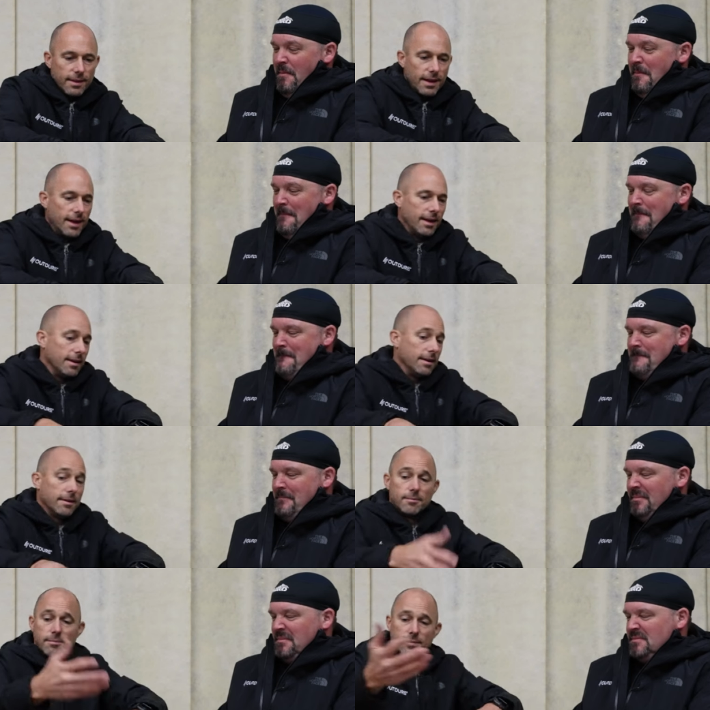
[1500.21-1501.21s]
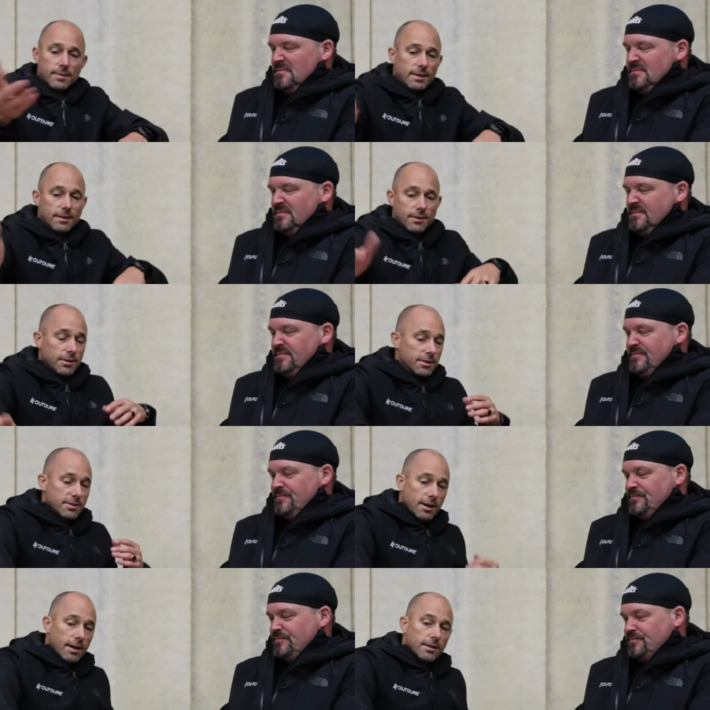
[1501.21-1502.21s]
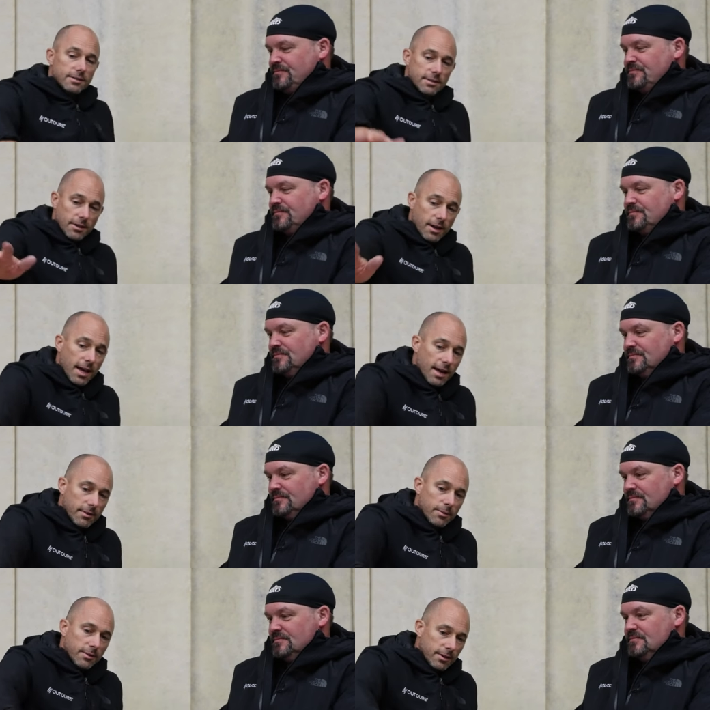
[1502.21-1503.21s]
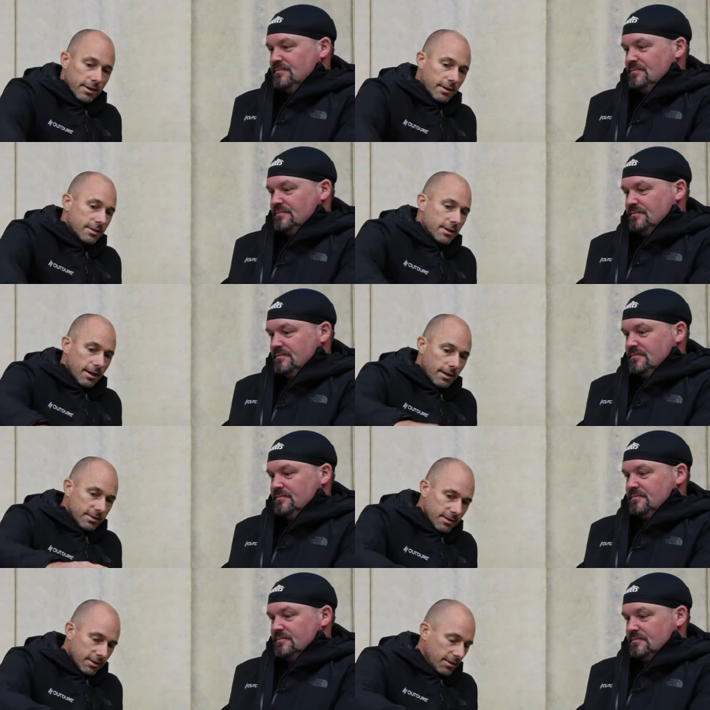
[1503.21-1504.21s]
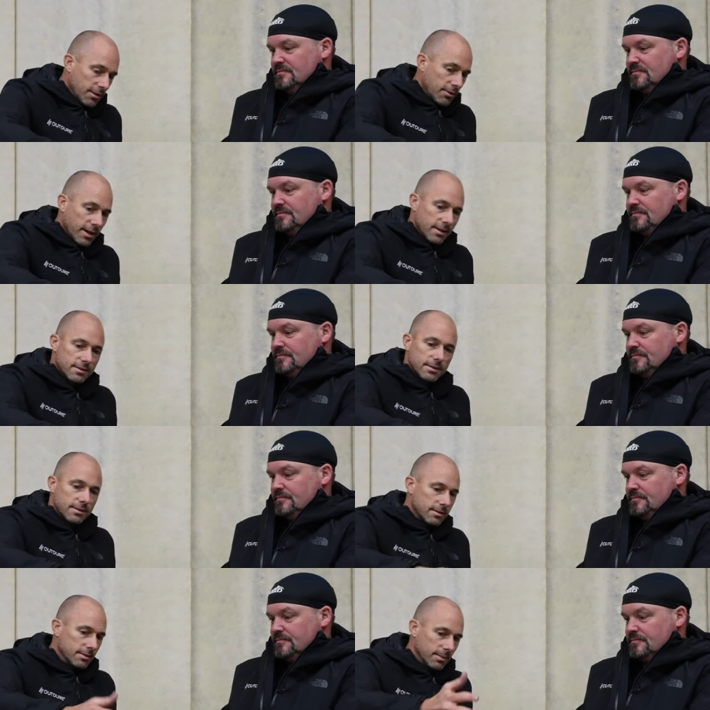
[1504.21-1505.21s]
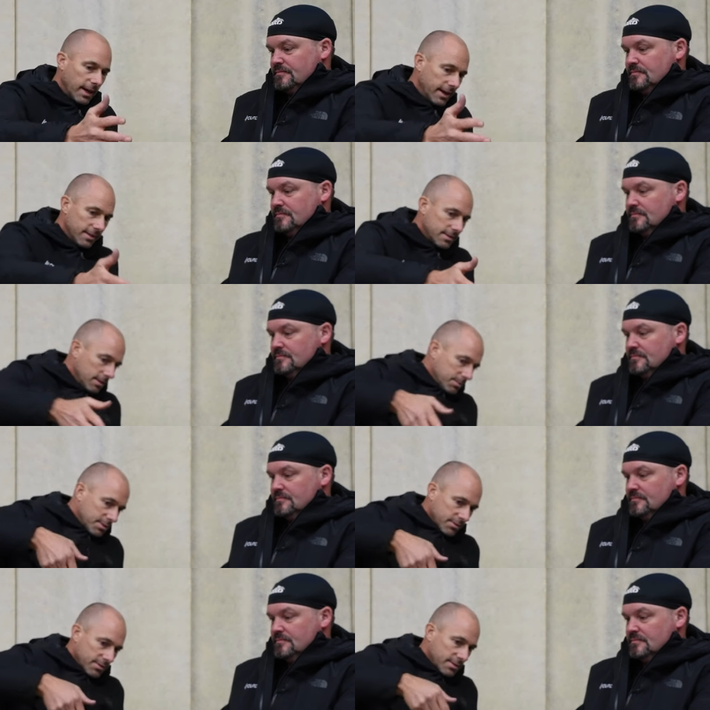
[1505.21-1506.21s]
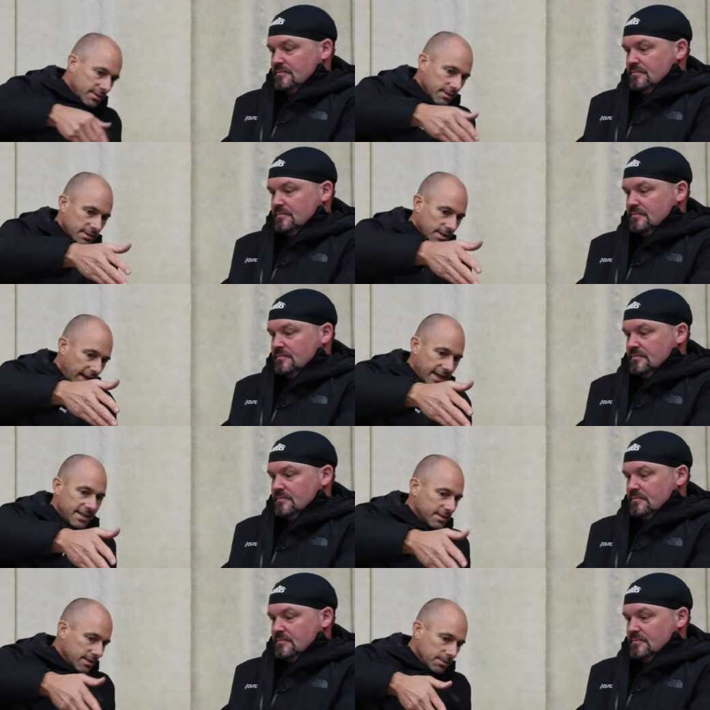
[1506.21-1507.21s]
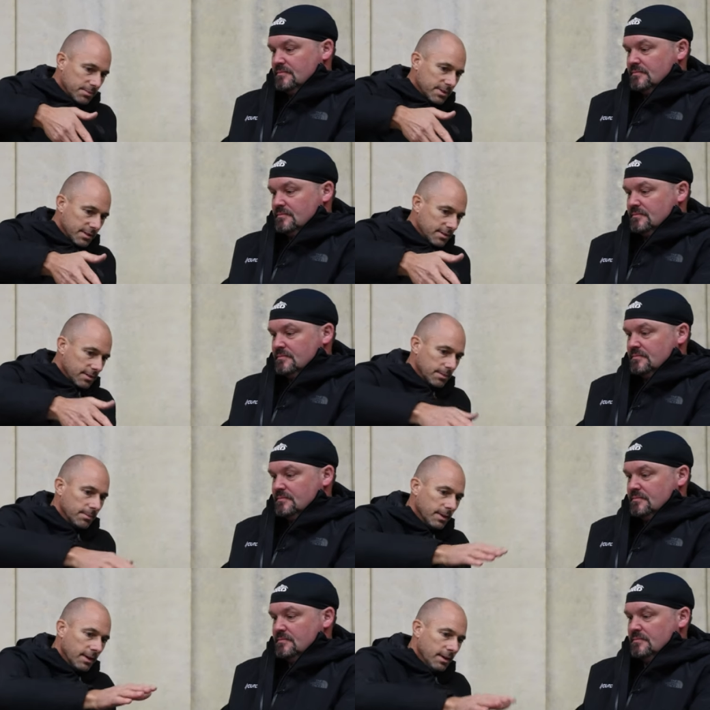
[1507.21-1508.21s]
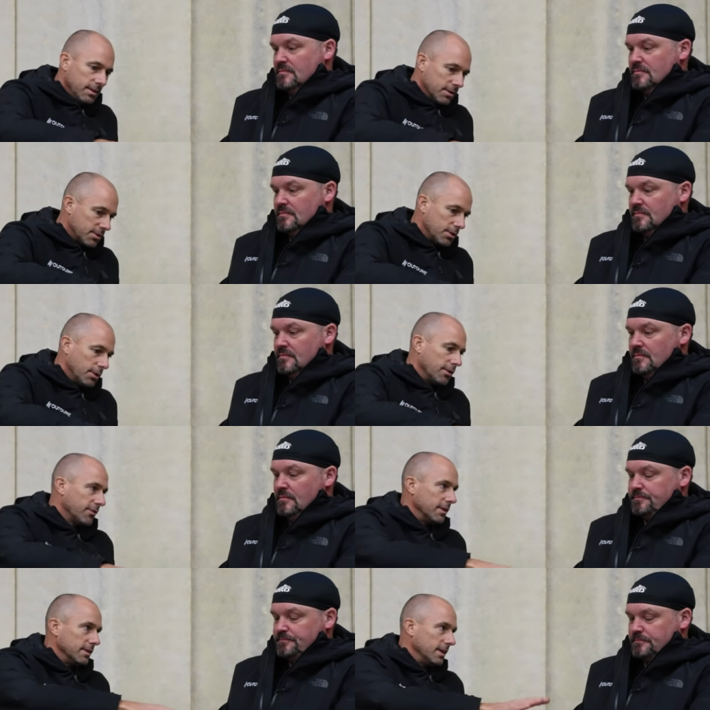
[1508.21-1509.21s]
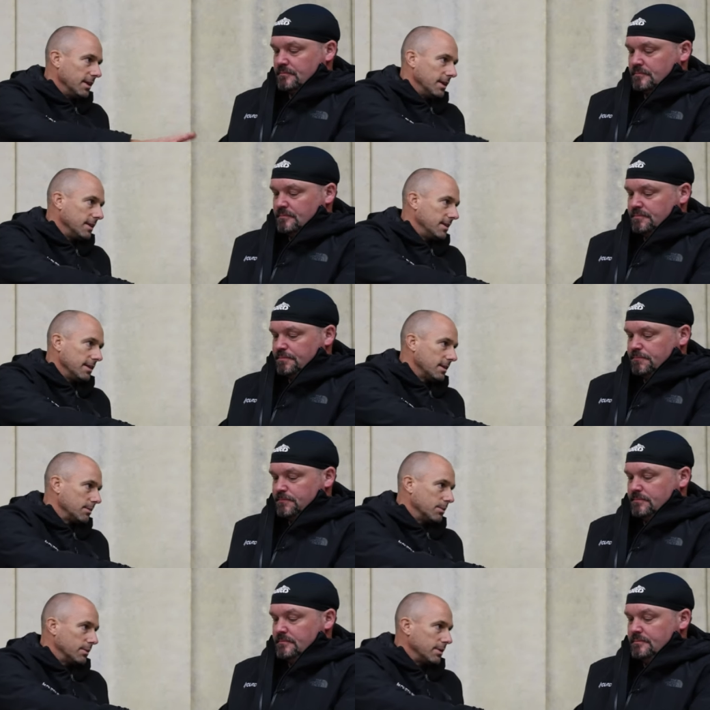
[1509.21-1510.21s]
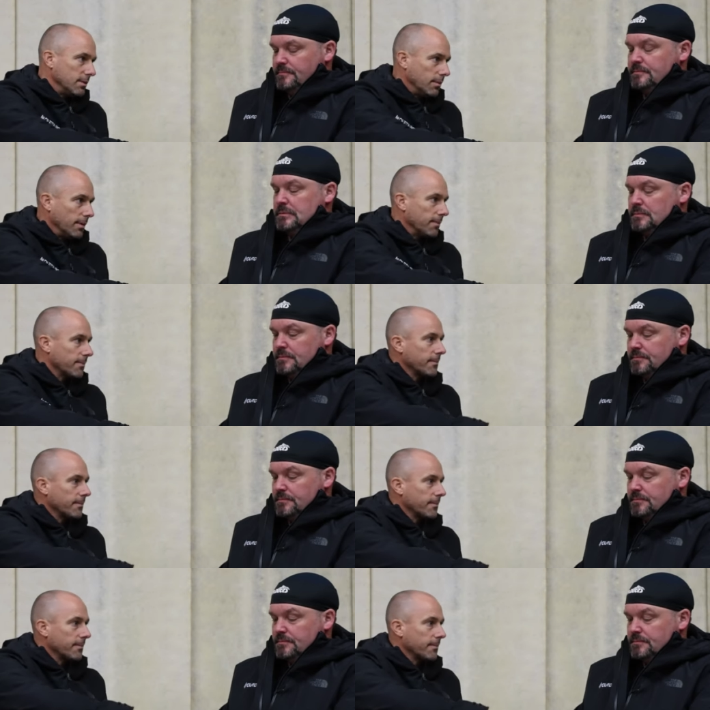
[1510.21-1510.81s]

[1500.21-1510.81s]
Speaker 1: that. You got your tiles. You got hardwood. You got your tiles. You got your grading system. Anti slip anti slip system your turf, and then any decking board that you want.